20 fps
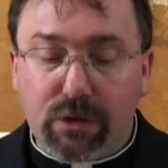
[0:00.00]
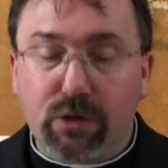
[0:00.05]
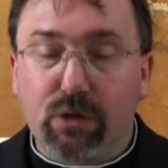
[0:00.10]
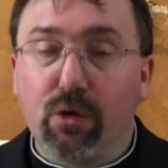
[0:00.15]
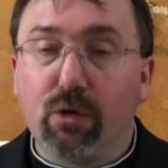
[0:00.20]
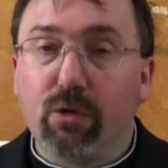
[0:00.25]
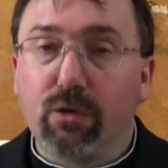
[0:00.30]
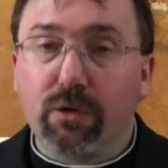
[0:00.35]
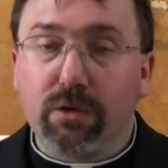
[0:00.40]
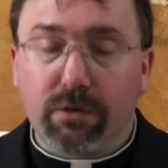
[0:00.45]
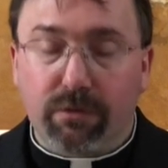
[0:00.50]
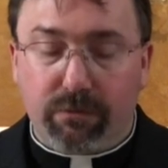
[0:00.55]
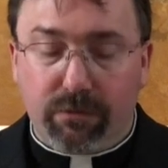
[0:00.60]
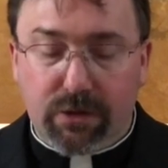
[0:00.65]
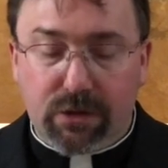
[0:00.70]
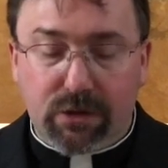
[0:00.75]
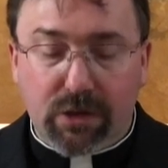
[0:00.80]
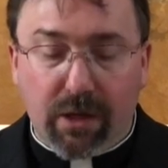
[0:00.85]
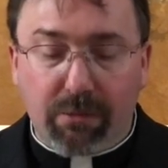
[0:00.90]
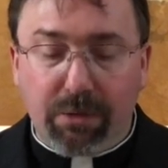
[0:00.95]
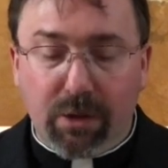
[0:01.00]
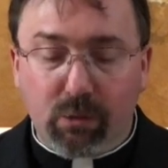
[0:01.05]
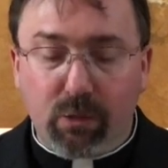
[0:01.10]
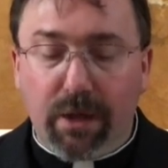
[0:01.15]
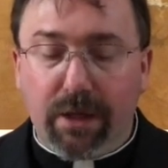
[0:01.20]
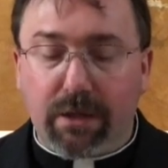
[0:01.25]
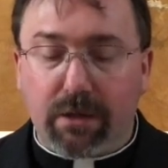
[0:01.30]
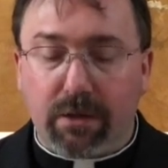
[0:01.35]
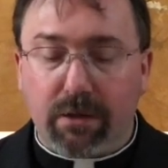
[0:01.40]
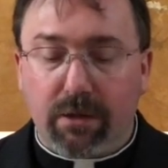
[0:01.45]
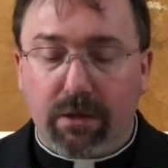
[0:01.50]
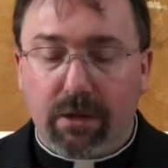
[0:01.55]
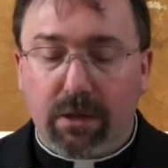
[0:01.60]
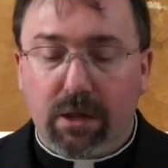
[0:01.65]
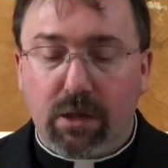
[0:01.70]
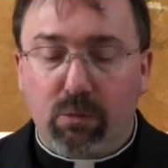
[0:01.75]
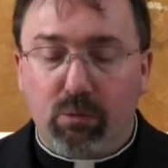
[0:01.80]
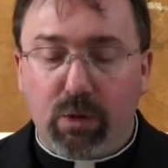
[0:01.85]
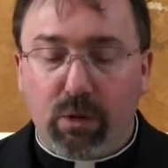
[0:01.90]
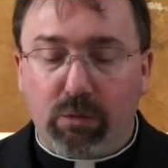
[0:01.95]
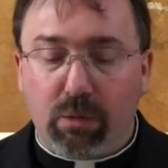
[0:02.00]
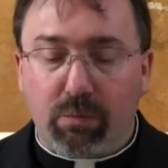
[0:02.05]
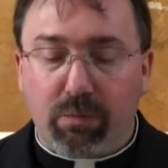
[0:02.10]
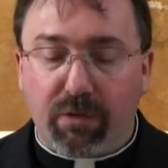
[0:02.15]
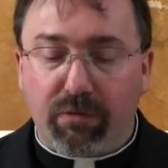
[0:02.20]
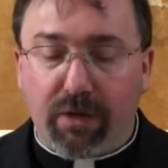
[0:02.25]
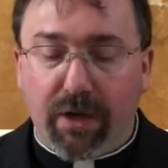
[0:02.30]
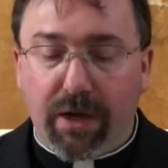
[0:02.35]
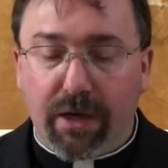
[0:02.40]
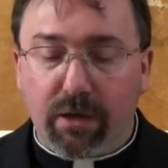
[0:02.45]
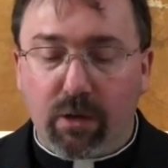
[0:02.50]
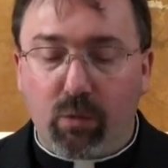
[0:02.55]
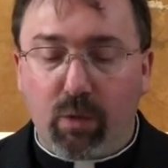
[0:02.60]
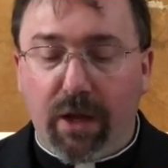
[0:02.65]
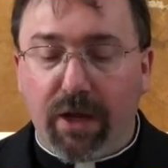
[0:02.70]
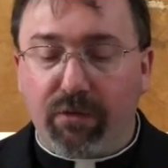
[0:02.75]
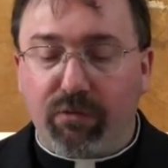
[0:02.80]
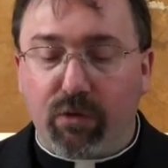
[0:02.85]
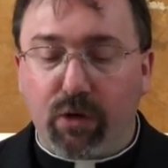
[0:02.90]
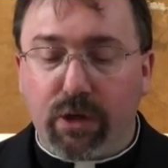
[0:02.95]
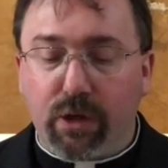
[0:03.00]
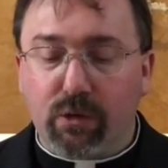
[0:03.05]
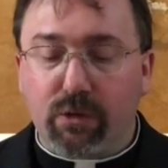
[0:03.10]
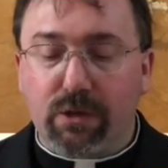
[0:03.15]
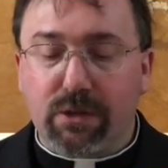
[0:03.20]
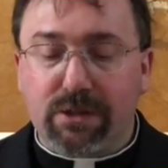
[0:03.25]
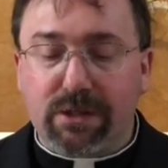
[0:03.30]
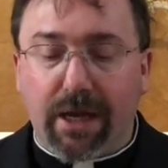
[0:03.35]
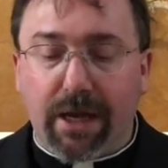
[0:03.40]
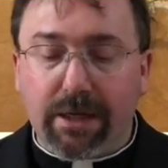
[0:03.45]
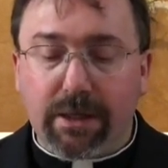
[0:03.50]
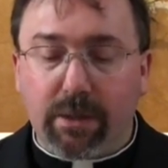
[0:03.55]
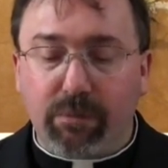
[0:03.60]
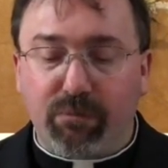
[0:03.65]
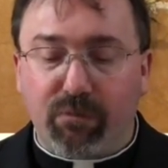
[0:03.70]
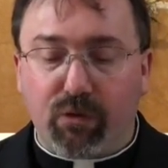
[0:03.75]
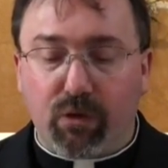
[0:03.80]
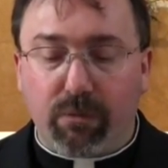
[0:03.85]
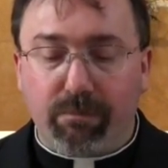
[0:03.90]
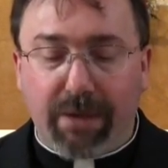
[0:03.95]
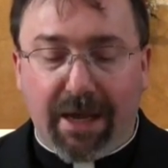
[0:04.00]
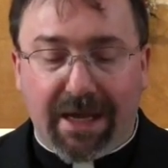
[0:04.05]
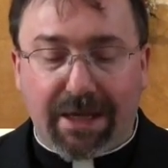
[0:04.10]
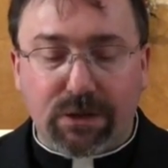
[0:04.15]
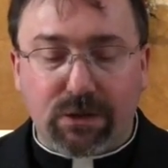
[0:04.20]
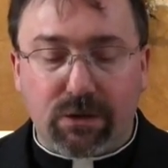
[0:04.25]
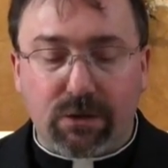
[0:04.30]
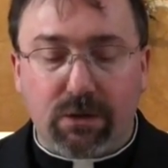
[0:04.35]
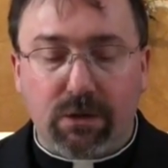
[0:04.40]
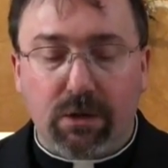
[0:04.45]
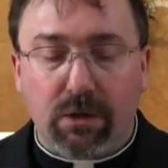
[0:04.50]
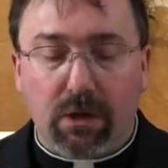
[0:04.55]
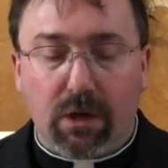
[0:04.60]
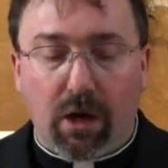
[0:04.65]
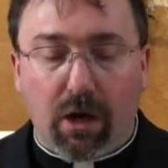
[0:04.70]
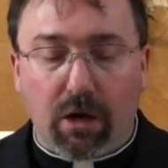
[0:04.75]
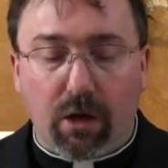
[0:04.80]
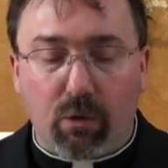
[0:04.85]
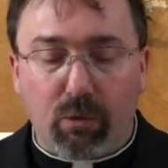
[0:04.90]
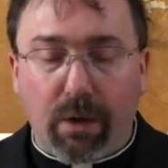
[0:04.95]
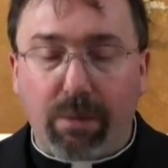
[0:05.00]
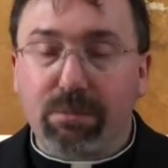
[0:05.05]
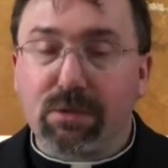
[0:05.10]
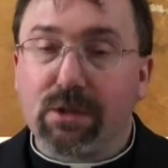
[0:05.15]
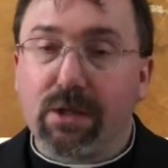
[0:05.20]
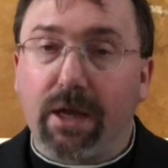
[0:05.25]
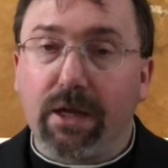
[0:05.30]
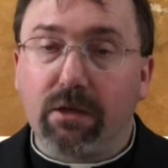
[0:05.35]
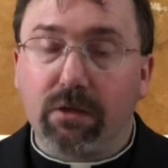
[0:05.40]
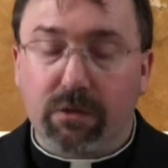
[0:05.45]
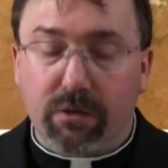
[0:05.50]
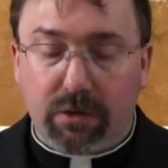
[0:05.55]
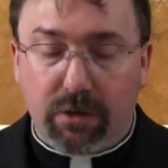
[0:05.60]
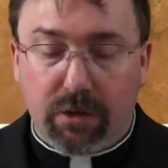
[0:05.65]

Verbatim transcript: soon, this coming week, we will provide a way for you to sign up for Mass on our website